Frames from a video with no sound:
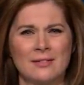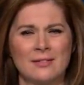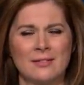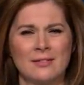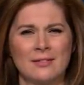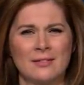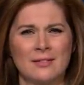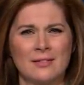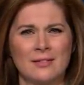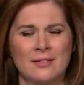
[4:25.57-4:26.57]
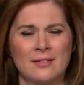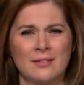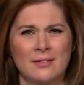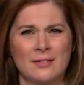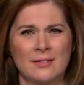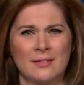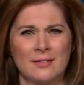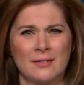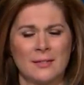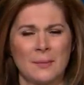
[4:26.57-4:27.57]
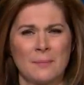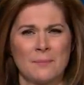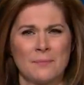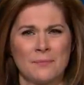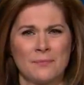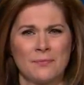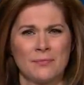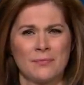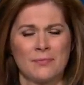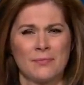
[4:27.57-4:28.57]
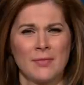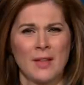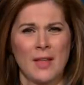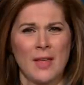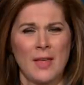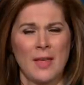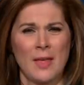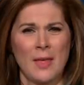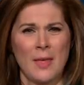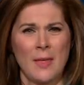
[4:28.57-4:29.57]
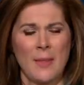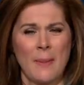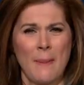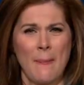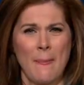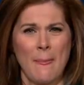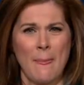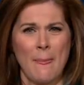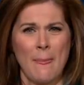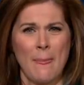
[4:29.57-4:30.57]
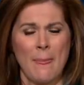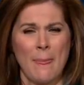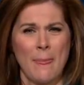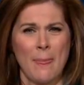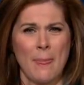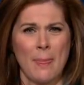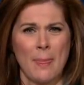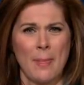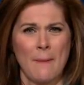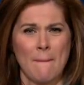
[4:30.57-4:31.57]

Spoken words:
This person isn't speaking.